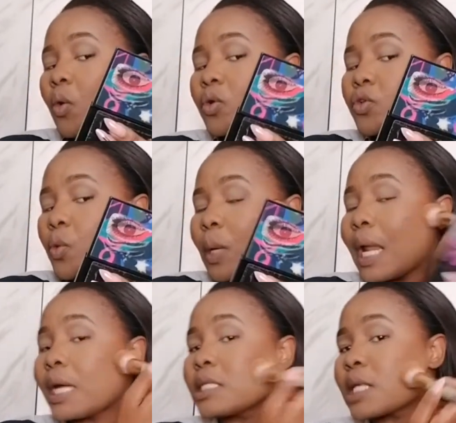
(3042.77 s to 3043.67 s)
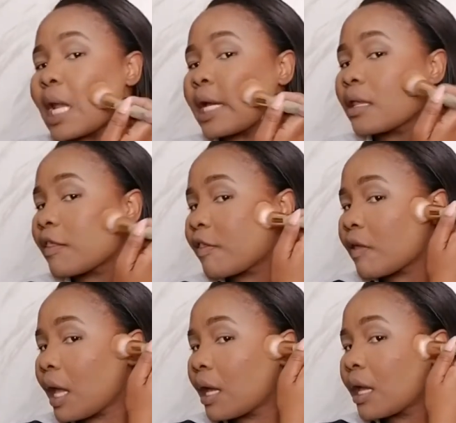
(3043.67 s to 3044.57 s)
contour lines are like
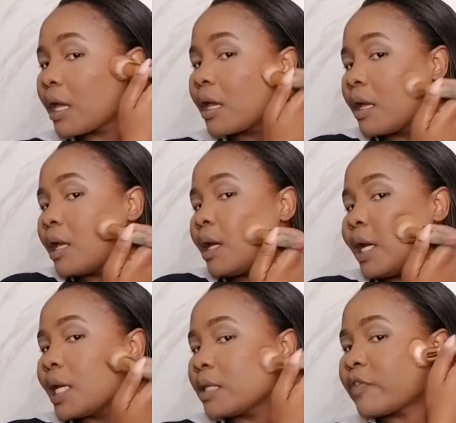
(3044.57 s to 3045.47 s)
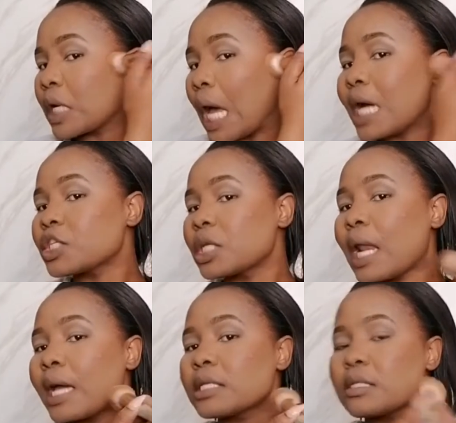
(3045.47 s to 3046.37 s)
thick and they've got harsh
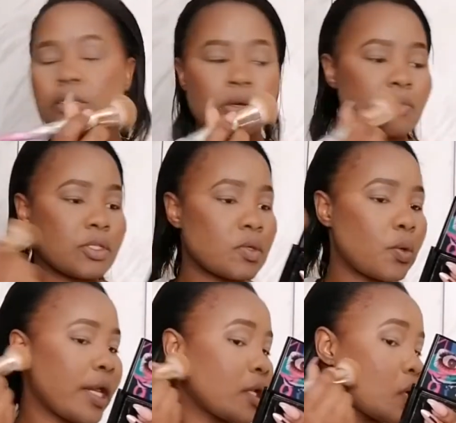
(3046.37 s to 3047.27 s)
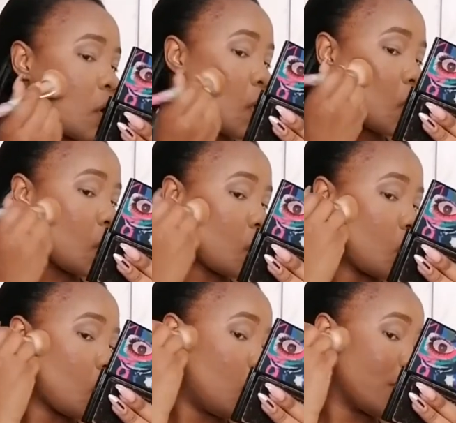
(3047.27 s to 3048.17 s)
lines. So I'm just going
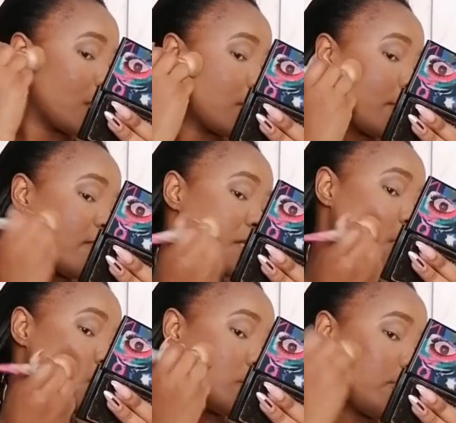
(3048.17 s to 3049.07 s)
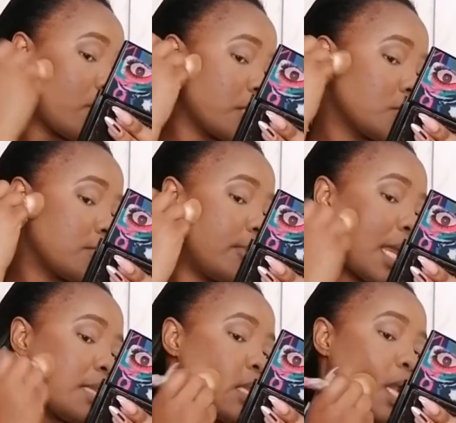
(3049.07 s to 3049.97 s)
in with my foundation brush to
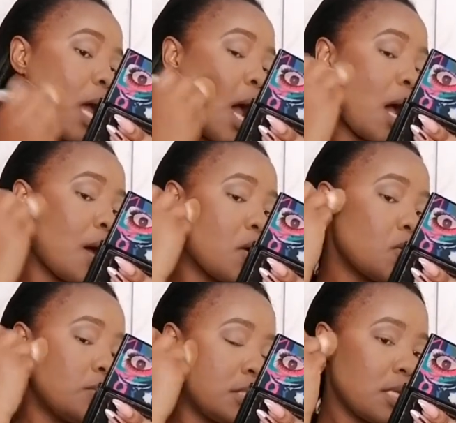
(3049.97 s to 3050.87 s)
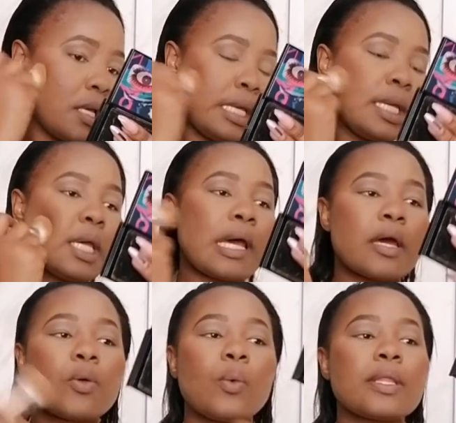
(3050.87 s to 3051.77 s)
blend that out.
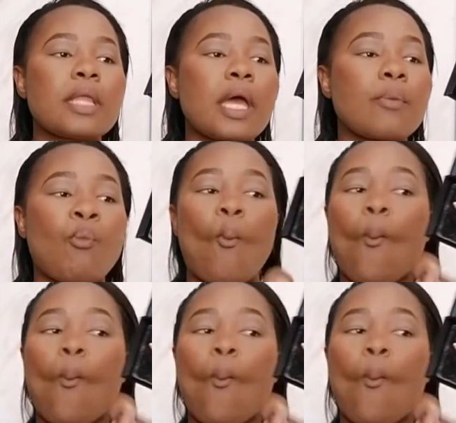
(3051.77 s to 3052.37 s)
I don't want that.